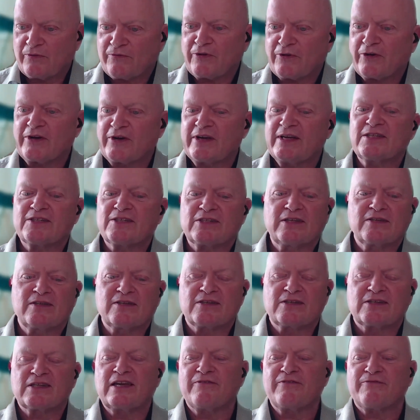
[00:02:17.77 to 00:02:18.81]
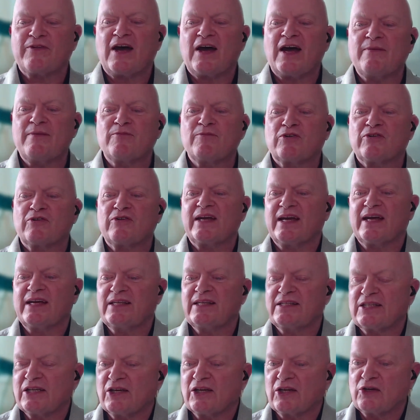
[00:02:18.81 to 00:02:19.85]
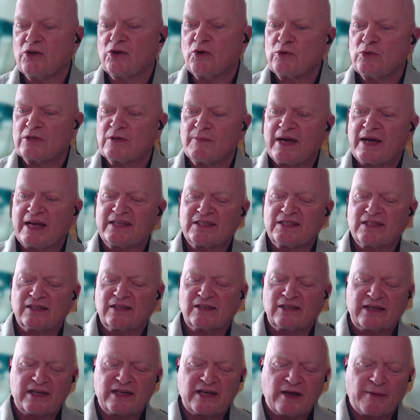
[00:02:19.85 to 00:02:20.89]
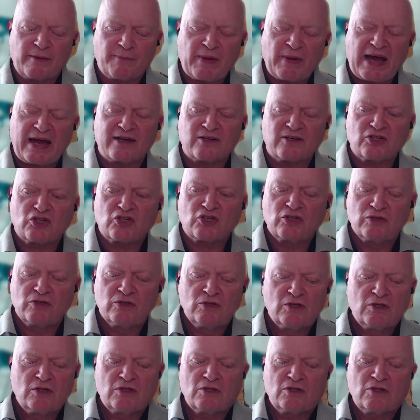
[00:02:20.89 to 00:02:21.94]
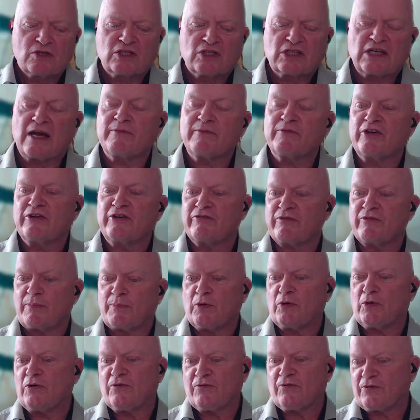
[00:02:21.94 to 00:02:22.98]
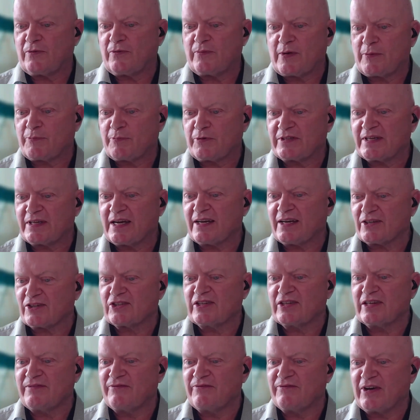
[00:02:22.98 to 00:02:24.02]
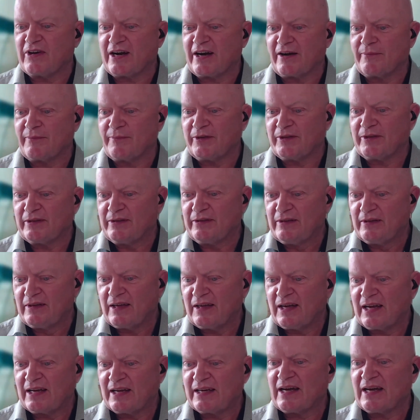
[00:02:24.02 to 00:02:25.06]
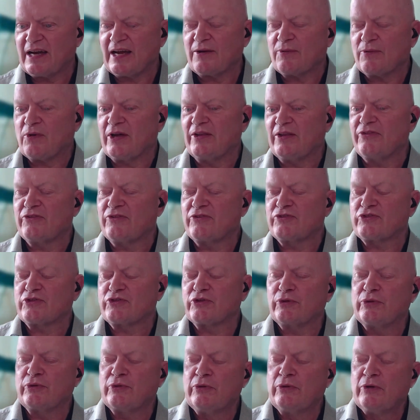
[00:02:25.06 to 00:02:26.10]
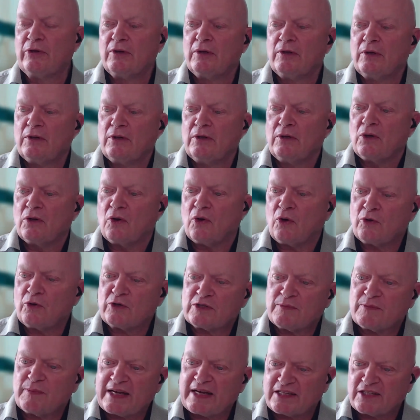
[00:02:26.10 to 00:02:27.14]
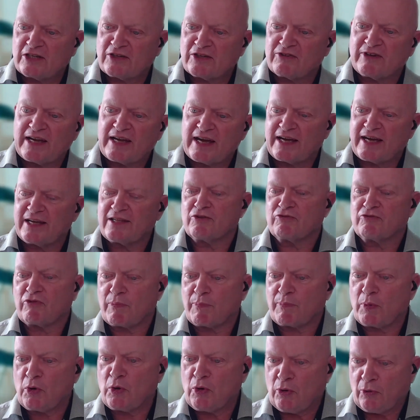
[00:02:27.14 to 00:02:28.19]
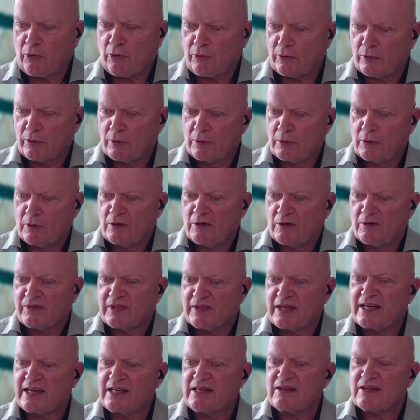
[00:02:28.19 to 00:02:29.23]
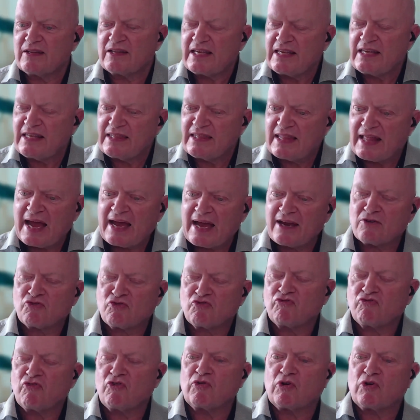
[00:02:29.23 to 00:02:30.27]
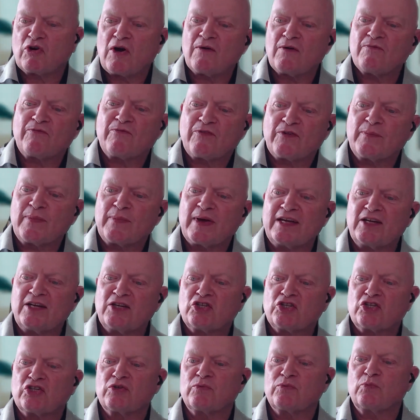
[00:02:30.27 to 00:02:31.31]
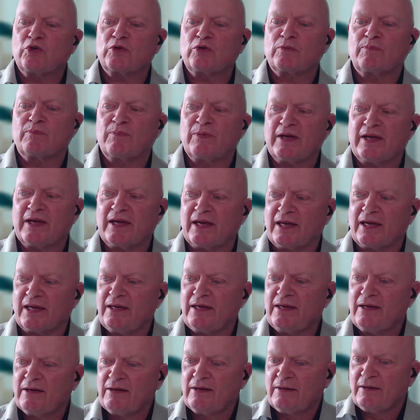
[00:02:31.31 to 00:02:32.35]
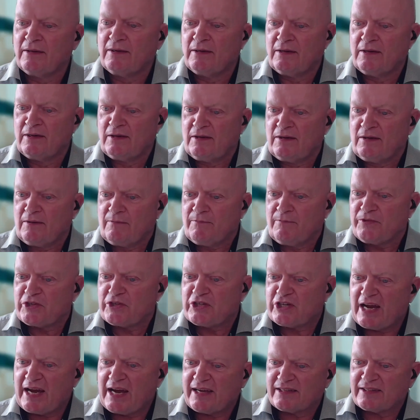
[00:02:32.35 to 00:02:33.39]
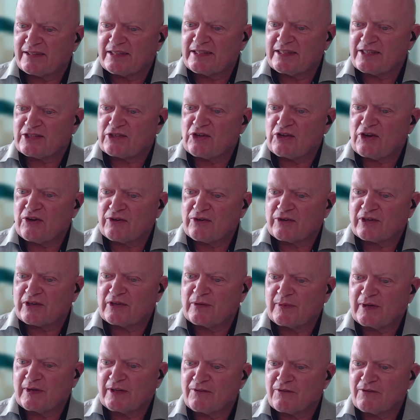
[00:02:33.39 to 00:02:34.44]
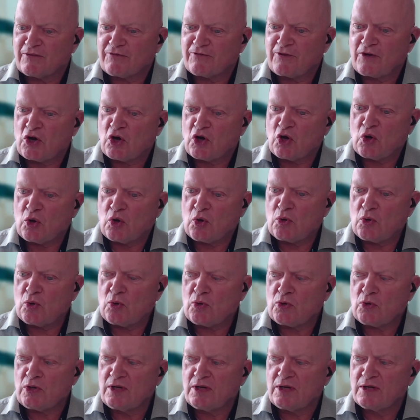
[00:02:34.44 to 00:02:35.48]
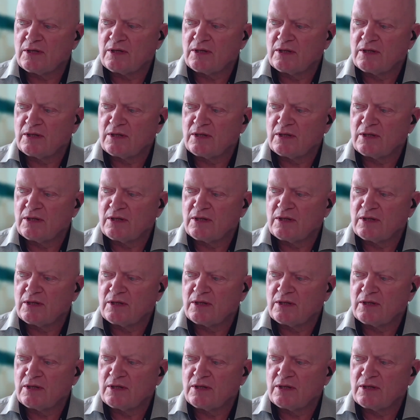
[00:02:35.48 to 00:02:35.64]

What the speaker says: For instance, if I'm creating an automatically a batch summary report from a production environment and I want to automatically create the report, then the natural confirmation would be check this document for all